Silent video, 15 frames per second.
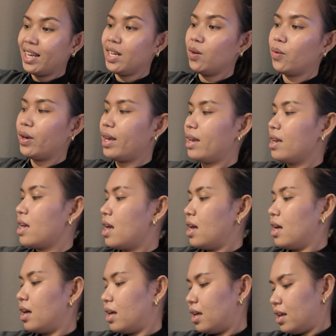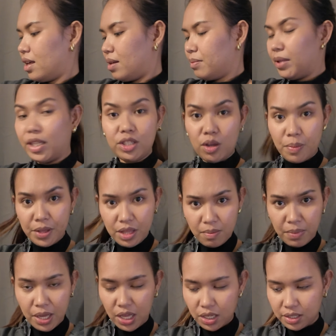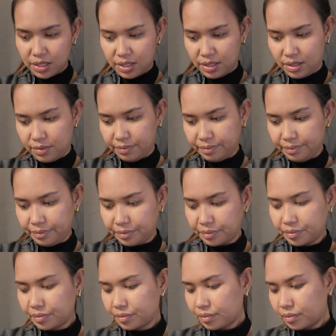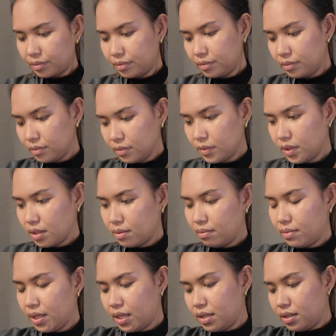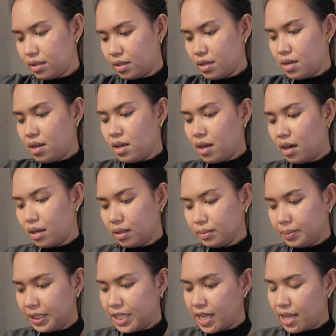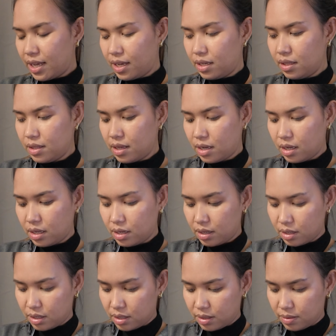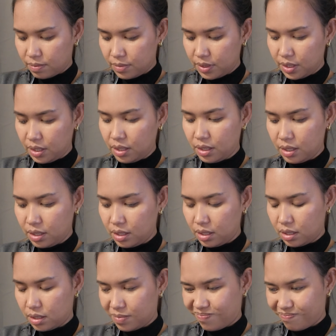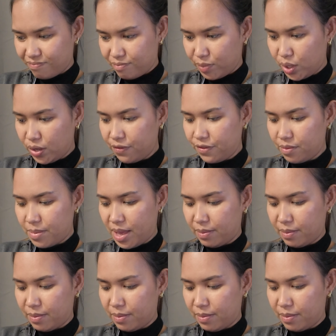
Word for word: anyway, um, let's open the box because our bidet that um, he bought from